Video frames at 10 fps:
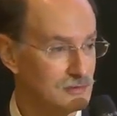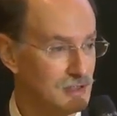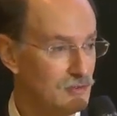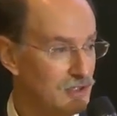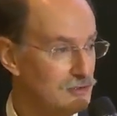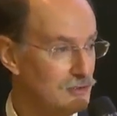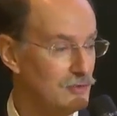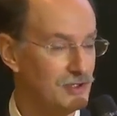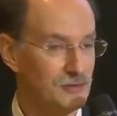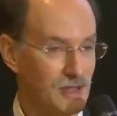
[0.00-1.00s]
Now, I don't know
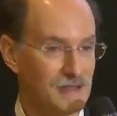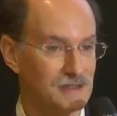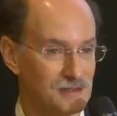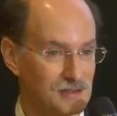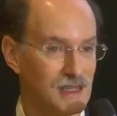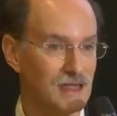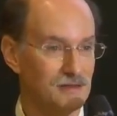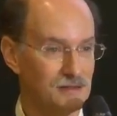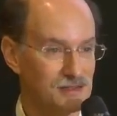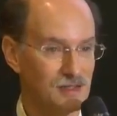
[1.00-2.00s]
whether that is
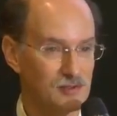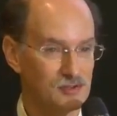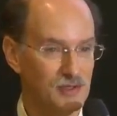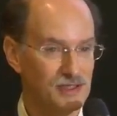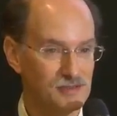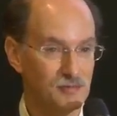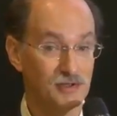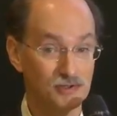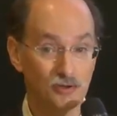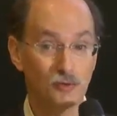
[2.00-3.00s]
exactly the same as peace, but
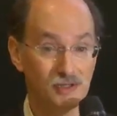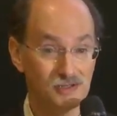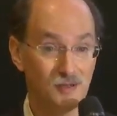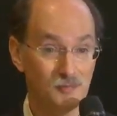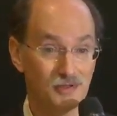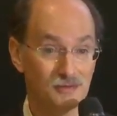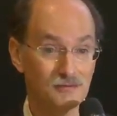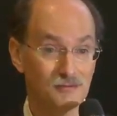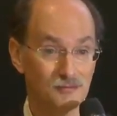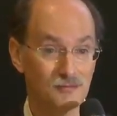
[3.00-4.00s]
it's doing something,
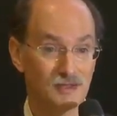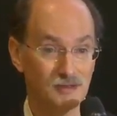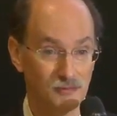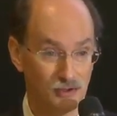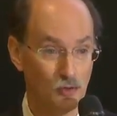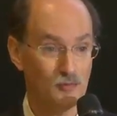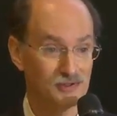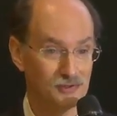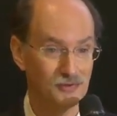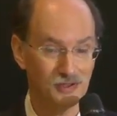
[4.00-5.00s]
and we hope
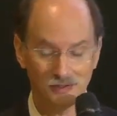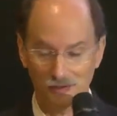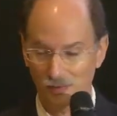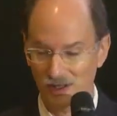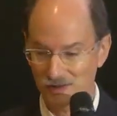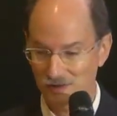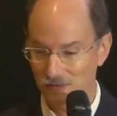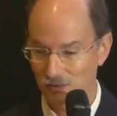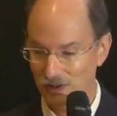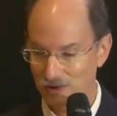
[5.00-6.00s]
it's doing it in a positive
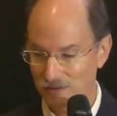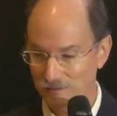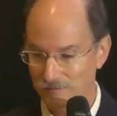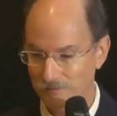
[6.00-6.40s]
direction.